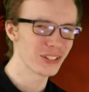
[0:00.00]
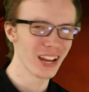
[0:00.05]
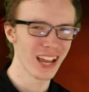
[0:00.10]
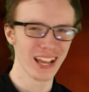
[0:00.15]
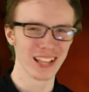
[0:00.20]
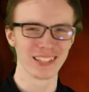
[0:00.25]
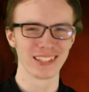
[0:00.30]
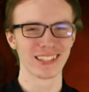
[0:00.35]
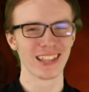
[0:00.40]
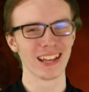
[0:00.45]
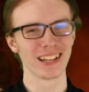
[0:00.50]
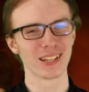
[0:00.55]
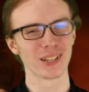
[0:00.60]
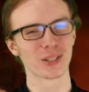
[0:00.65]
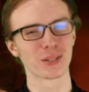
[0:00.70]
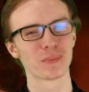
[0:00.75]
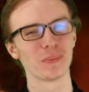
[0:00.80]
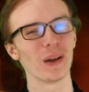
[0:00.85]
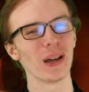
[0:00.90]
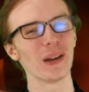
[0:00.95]
chance that
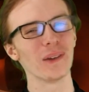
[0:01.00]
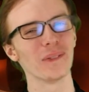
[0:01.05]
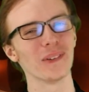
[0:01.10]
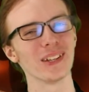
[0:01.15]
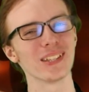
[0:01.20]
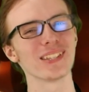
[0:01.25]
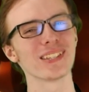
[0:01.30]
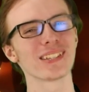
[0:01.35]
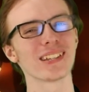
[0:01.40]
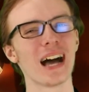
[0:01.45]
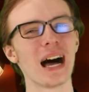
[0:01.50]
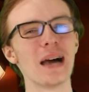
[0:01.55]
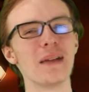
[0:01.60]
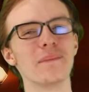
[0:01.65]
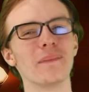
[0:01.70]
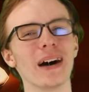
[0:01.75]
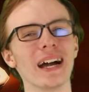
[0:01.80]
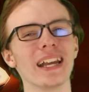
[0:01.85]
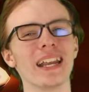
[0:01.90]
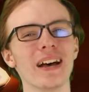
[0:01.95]
despite what
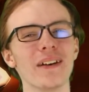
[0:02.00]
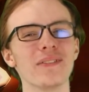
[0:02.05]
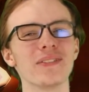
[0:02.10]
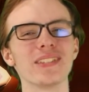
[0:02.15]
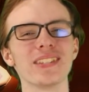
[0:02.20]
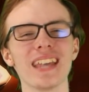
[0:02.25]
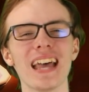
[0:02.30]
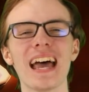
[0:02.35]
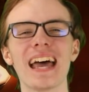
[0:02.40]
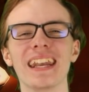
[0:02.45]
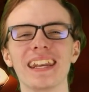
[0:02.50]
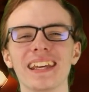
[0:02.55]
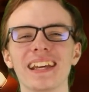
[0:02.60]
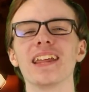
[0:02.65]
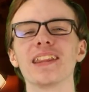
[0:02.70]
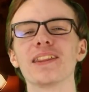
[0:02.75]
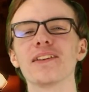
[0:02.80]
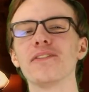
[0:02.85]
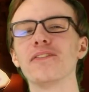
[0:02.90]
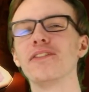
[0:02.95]
Scott might have said,
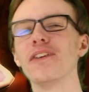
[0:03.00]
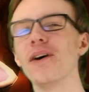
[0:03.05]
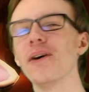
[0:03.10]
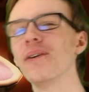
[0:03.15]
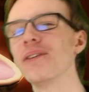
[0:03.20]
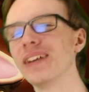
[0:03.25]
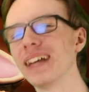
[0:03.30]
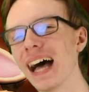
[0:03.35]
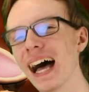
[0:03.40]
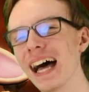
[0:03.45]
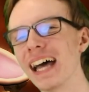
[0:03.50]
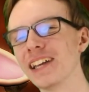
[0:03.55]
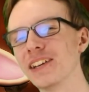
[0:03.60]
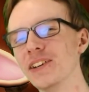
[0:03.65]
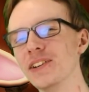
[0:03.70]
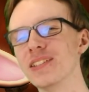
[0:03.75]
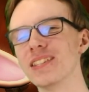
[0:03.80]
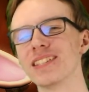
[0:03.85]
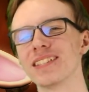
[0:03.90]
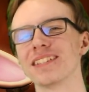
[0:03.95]
that the phone guy
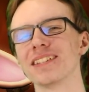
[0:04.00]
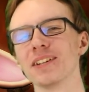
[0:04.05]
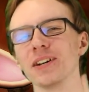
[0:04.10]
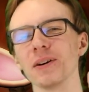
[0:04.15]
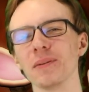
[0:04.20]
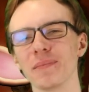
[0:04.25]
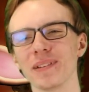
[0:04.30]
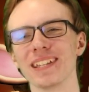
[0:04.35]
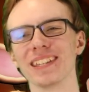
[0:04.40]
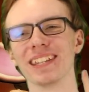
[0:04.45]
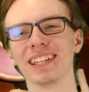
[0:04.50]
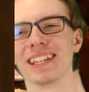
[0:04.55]
could still be